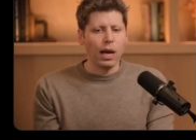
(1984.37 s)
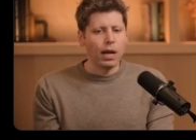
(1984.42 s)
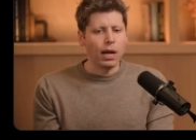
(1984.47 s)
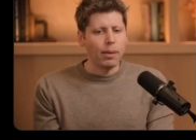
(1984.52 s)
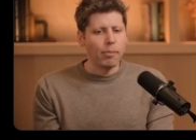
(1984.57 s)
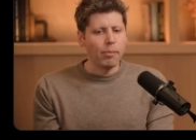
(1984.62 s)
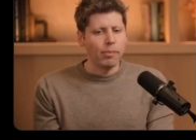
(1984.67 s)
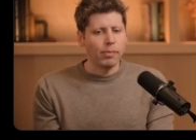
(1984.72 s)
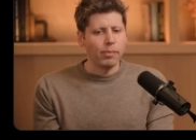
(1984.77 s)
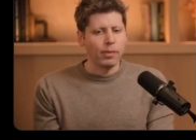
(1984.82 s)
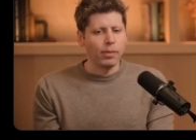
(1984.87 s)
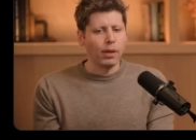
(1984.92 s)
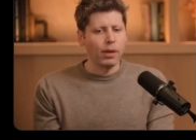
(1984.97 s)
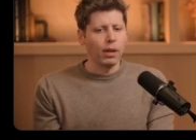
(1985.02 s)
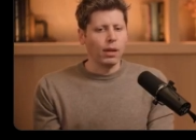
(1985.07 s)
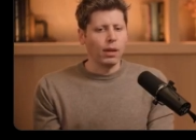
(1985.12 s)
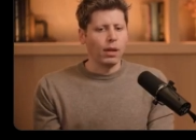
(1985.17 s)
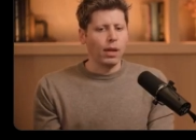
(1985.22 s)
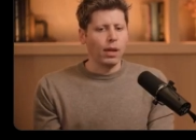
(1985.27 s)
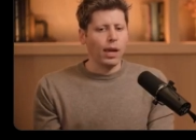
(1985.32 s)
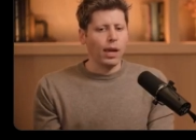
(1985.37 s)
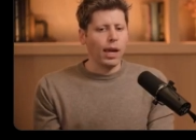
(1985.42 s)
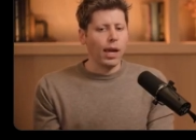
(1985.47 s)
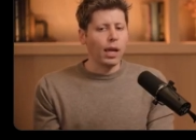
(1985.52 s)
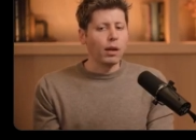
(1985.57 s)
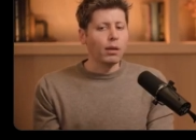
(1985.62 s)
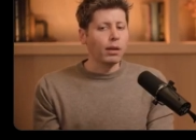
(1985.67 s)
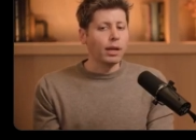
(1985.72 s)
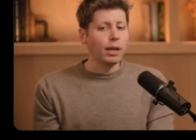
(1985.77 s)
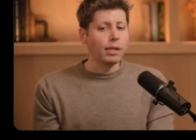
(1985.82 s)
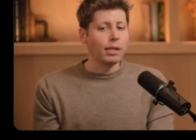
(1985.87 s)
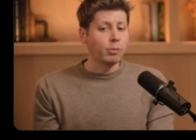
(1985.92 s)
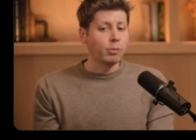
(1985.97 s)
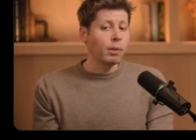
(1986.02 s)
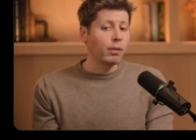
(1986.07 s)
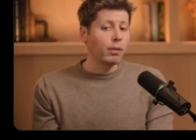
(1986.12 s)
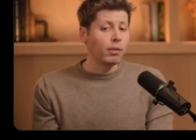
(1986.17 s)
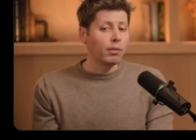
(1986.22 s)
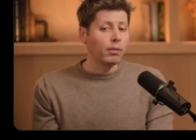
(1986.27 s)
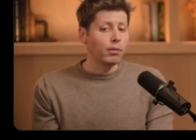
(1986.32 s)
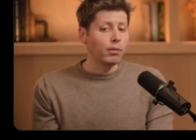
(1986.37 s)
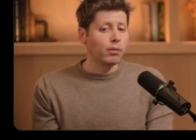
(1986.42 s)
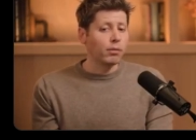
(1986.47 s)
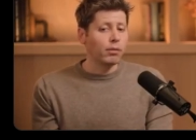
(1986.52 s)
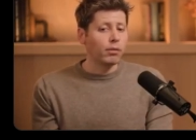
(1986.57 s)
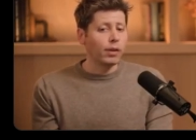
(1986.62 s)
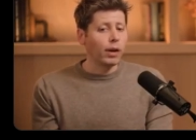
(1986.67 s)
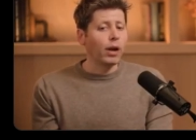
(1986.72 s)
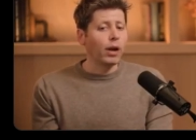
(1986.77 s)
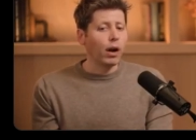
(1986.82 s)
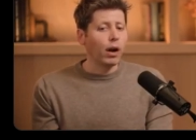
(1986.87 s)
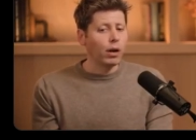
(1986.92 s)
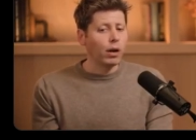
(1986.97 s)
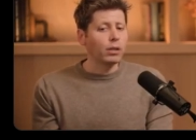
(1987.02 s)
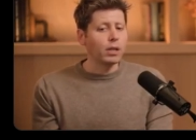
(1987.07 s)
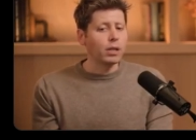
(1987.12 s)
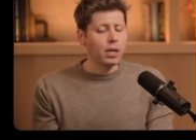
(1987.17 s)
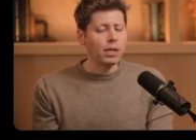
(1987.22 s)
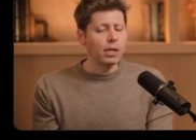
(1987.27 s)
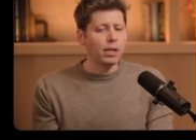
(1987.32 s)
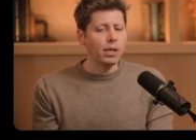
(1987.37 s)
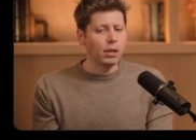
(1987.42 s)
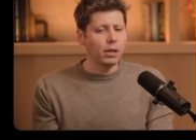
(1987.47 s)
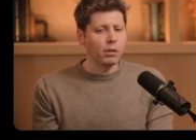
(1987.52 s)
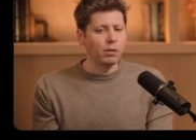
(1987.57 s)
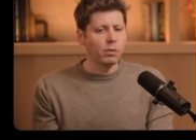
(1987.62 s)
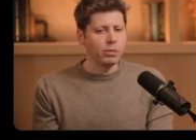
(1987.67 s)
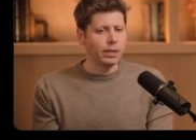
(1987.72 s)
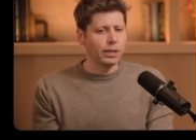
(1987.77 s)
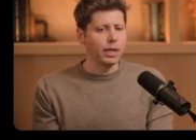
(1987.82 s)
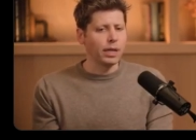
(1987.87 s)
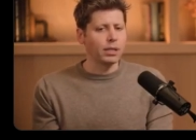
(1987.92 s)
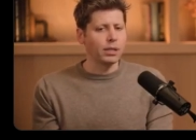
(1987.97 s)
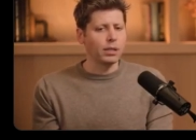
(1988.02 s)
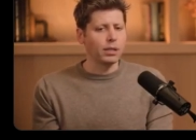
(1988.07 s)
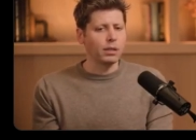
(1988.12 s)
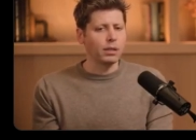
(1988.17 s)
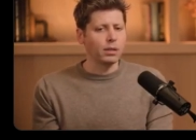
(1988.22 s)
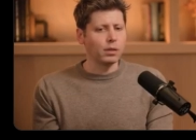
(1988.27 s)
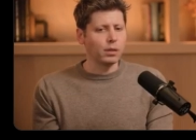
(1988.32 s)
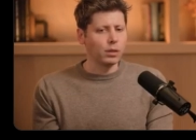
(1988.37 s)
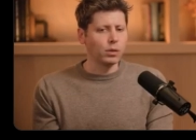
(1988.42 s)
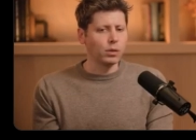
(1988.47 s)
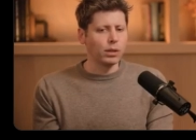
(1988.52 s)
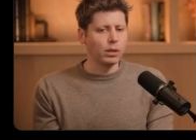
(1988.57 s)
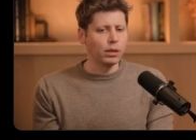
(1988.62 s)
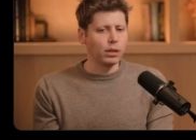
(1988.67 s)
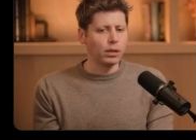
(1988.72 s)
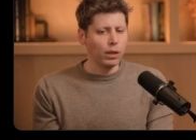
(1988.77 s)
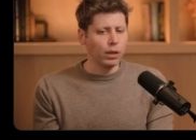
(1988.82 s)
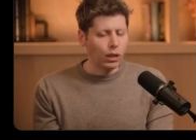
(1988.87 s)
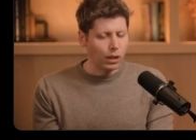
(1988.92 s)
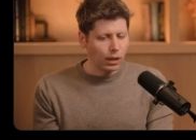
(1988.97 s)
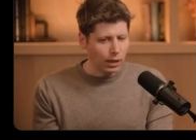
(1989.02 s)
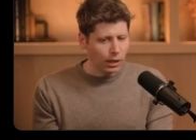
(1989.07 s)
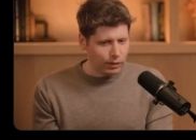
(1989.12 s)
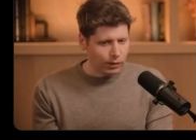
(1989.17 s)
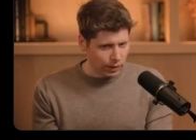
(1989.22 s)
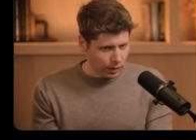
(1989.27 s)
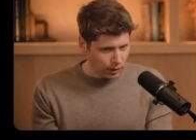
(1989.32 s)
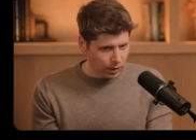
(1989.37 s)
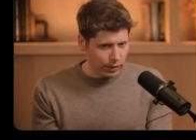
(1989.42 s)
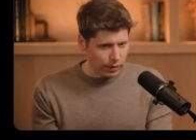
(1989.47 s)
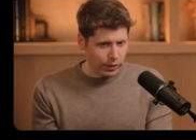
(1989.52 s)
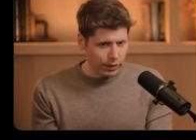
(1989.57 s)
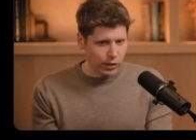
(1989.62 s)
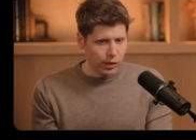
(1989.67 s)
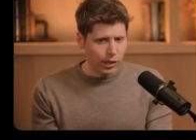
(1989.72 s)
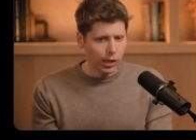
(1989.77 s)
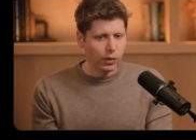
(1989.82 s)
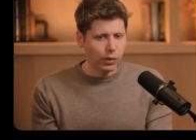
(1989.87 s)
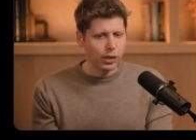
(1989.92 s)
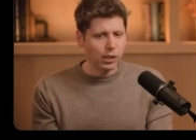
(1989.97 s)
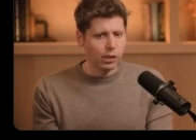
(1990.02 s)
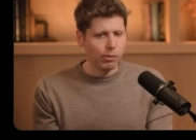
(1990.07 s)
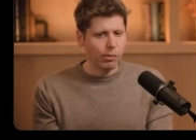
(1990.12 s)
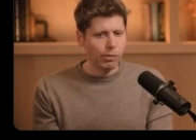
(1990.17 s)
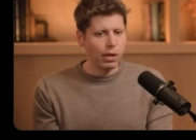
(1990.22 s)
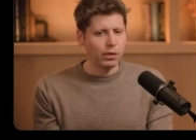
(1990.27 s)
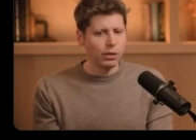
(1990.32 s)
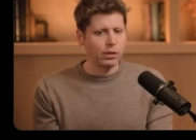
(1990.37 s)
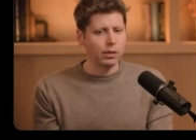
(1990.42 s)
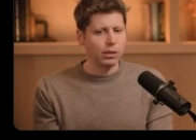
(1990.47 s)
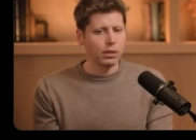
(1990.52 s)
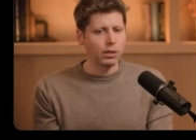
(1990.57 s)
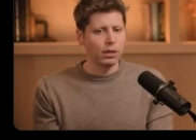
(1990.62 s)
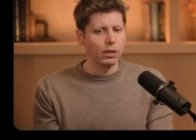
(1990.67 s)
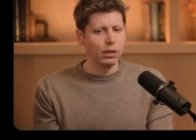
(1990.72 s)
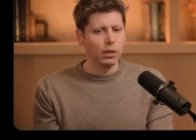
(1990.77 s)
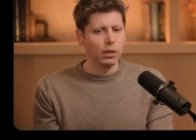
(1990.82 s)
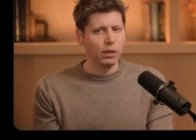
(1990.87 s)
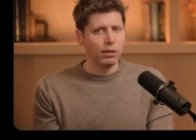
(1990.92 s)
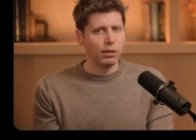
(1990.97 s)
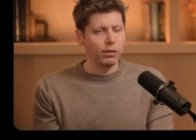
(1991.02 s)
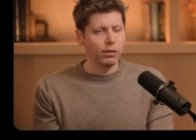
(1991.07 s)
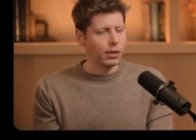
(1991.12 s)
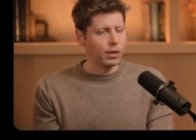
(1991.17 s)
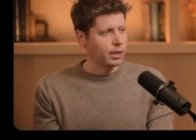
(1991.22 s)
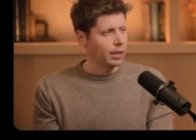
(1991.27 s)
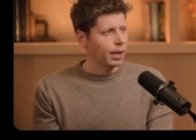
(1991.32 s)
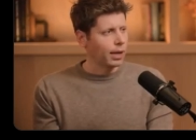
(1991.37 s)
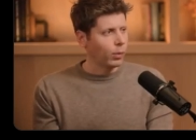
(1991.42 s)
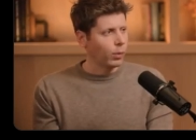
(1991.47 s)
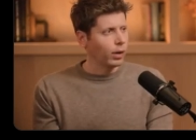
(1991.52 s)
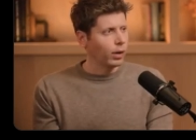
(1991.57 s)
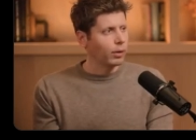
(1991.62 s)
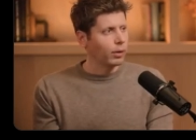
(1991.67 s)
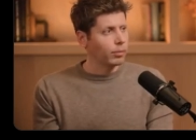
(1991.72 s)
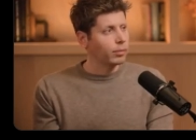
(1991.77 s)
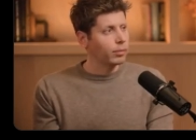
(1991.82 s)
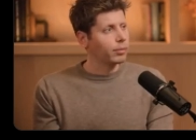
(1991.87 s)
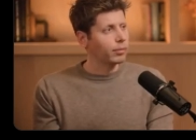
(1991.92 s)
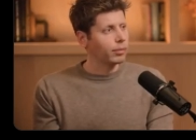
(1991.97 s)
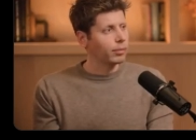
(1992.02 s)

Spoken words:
And it's been very heartening to hear from scientists using even the current generation models for this kind of work.